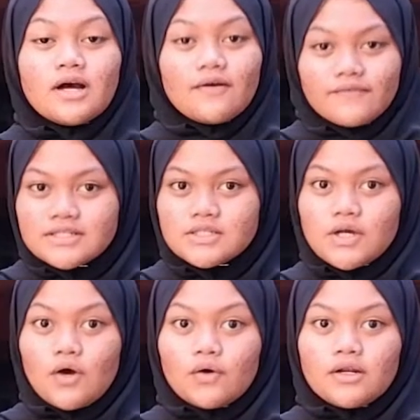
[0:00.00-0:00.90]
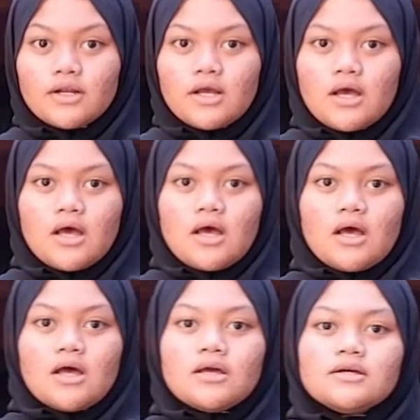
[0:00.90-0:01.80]
comfort zone?
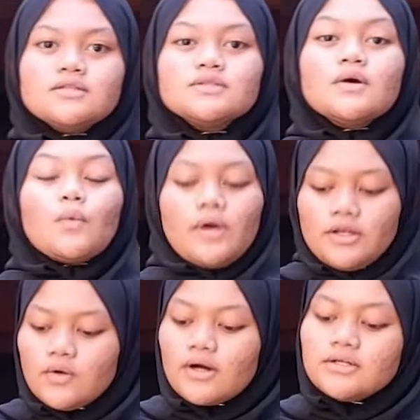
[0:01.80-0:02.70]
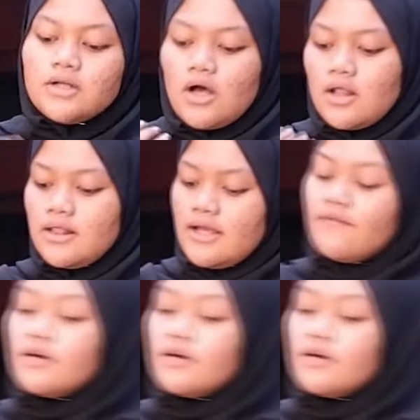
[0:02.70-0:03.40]
Cause when you are not leave